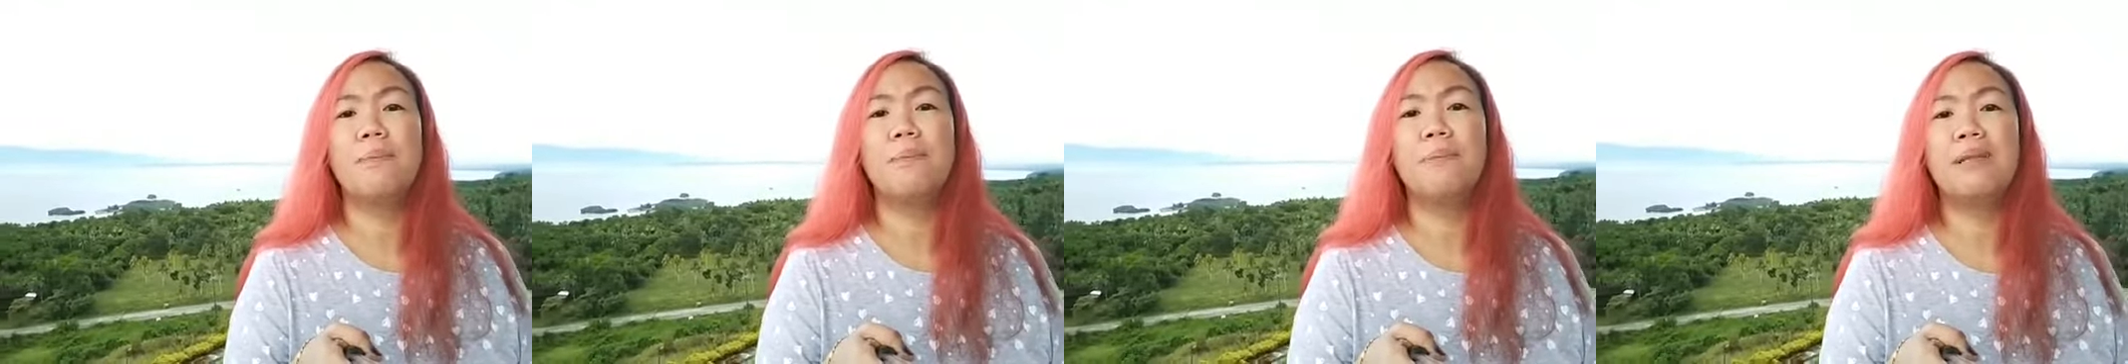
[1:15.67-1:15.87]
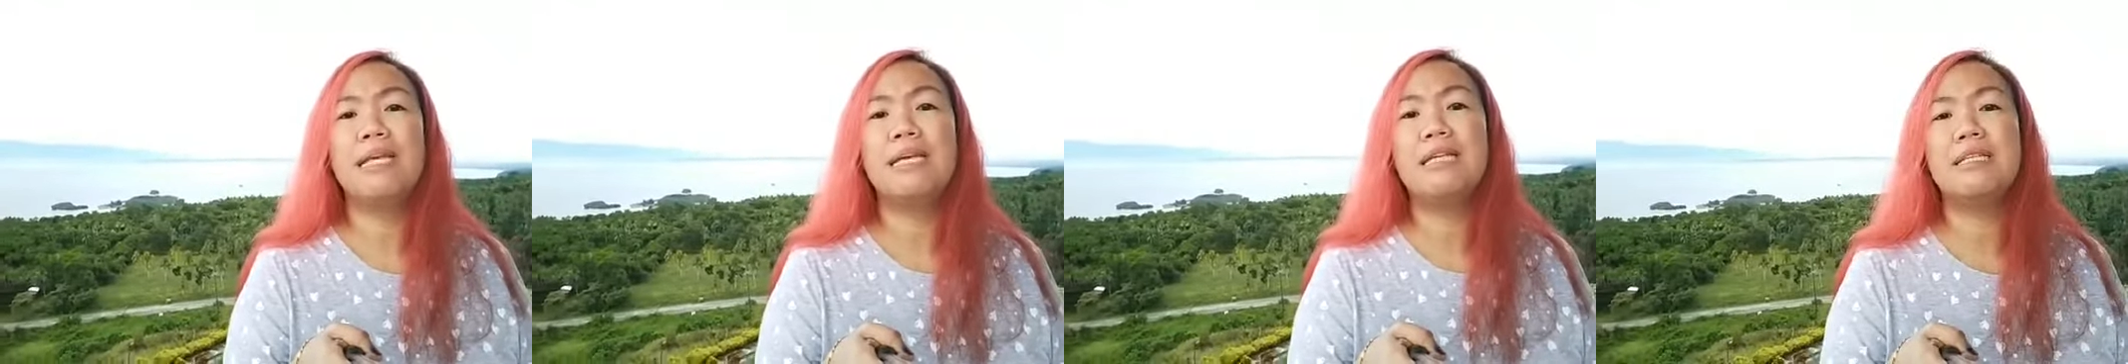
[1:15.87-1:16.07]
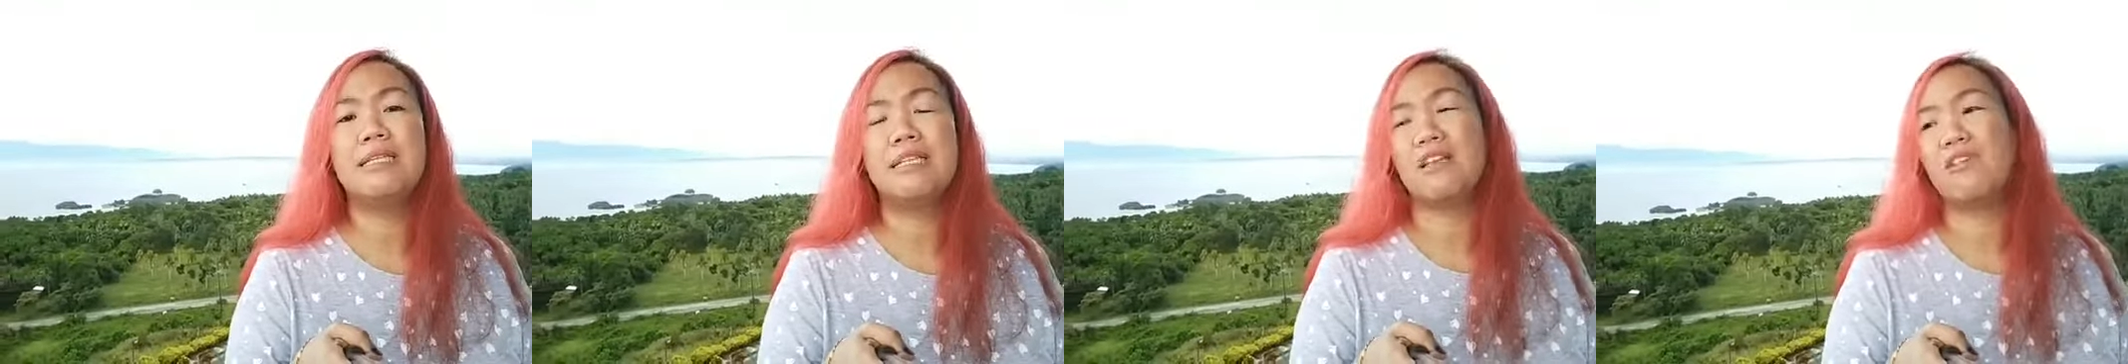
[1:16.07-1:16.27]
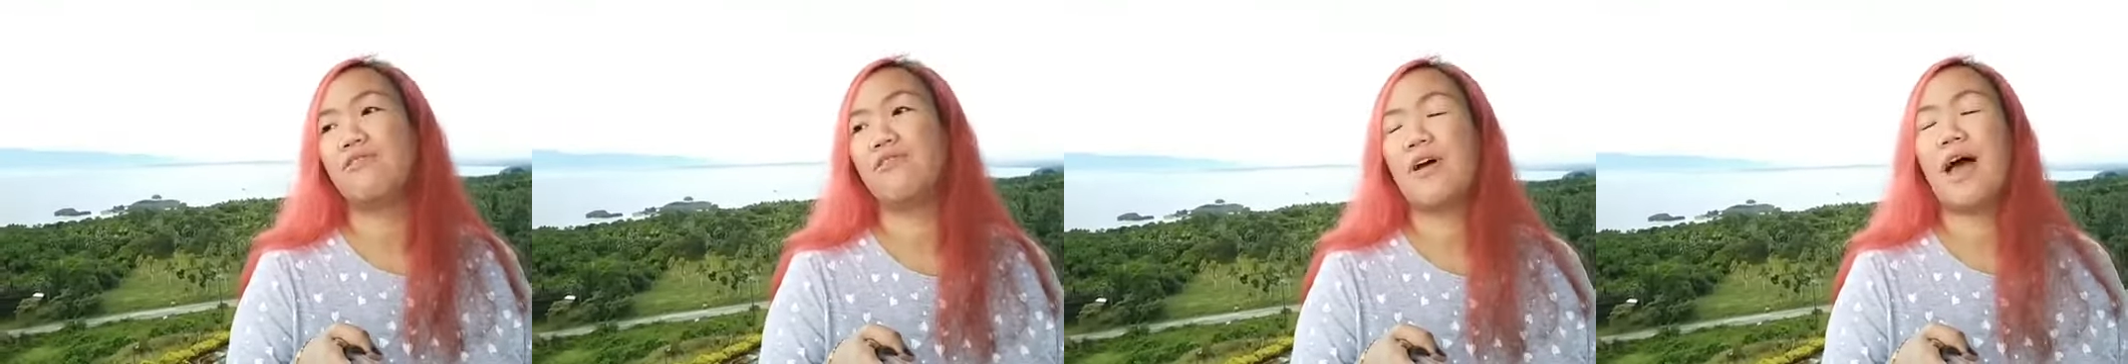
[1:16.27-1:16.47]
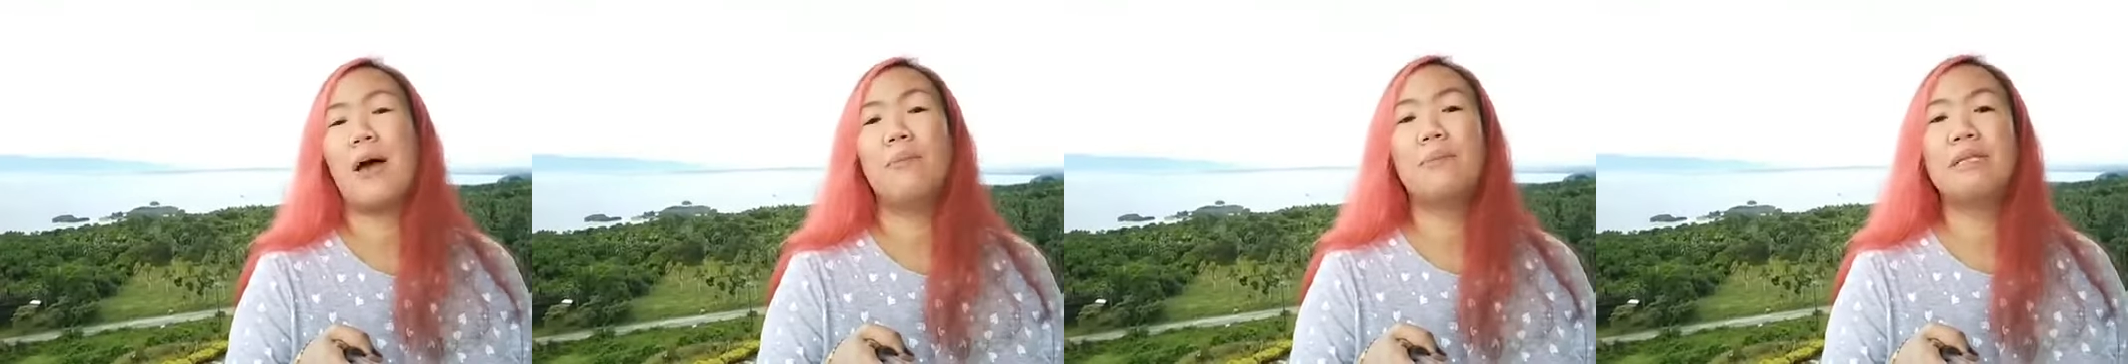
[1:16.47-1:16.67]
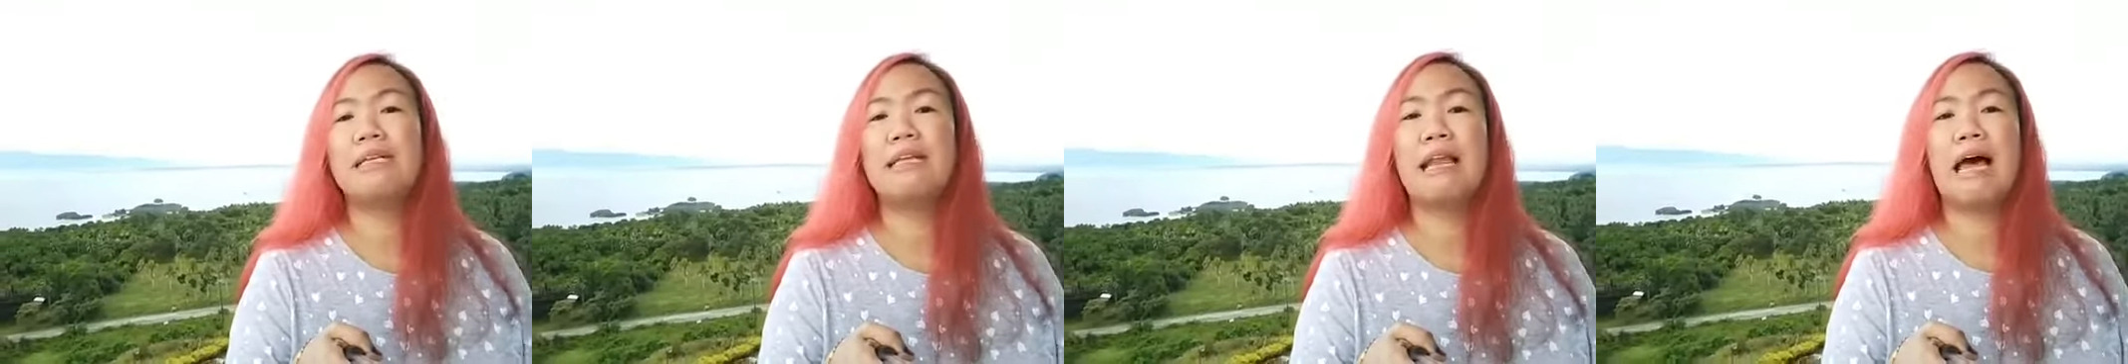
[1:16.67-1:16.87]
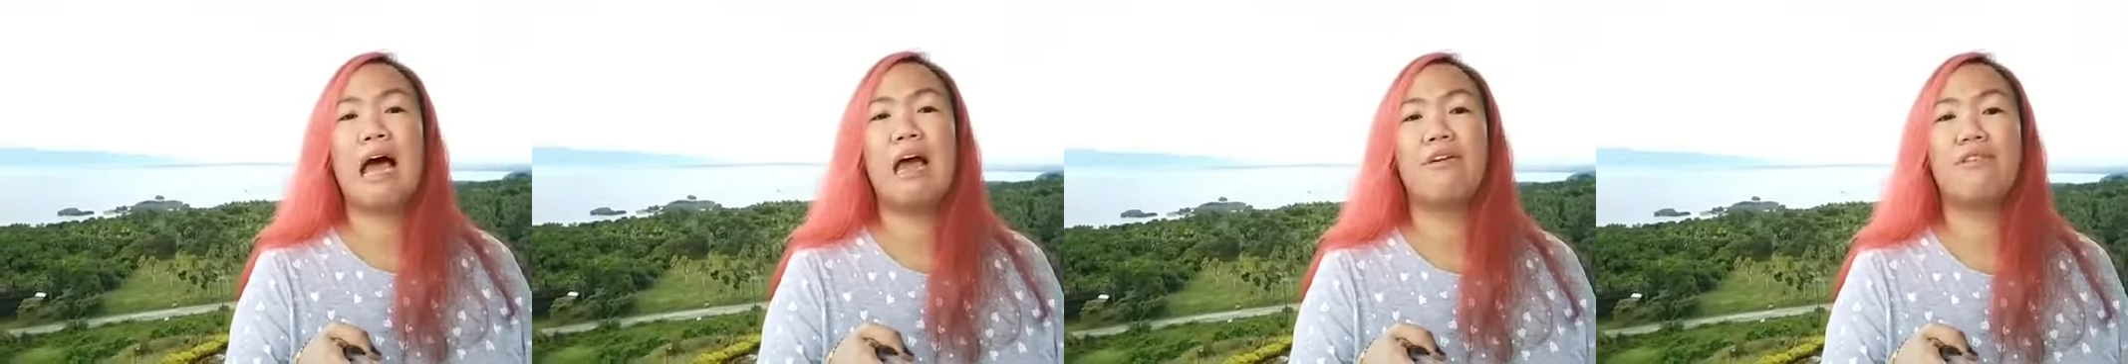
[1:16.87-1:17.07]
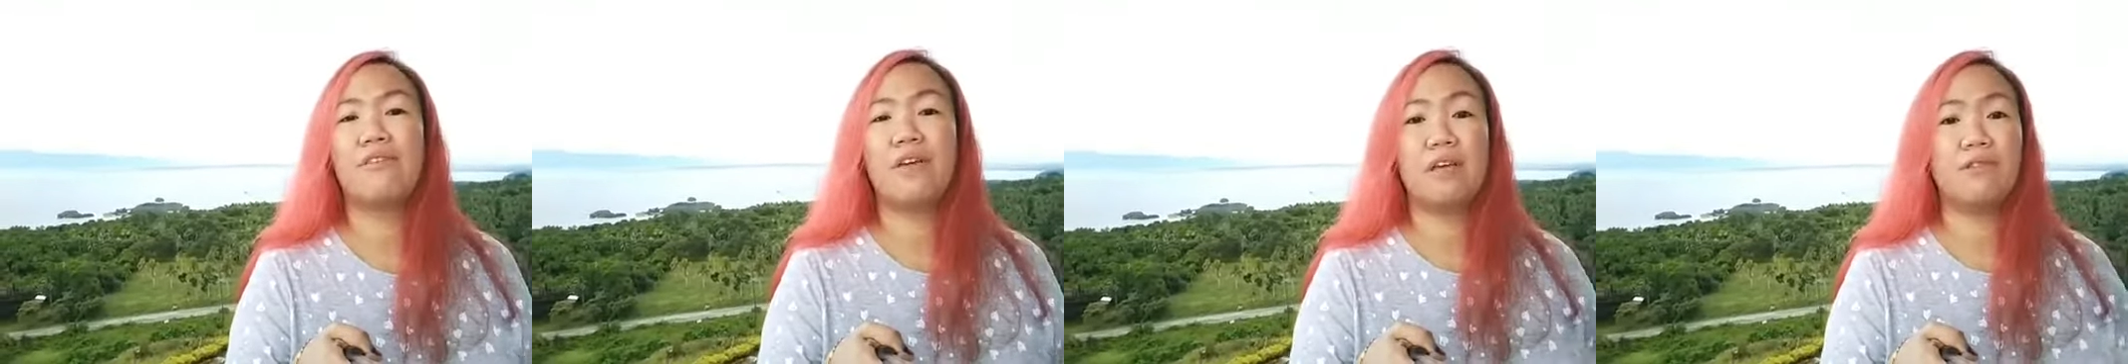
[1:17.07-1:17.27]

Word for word: bleeds in family life